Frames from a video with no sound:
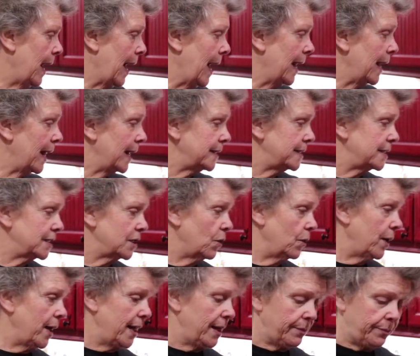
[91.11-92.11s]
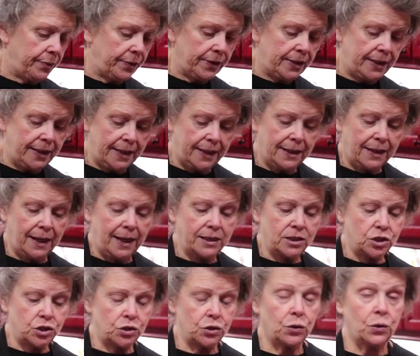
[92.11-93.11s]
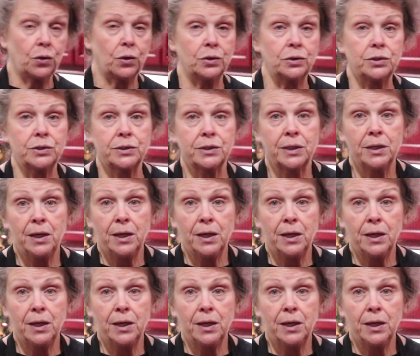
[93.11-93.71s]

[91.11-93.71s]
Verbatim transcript: I like to go ahead and put it in glass jars.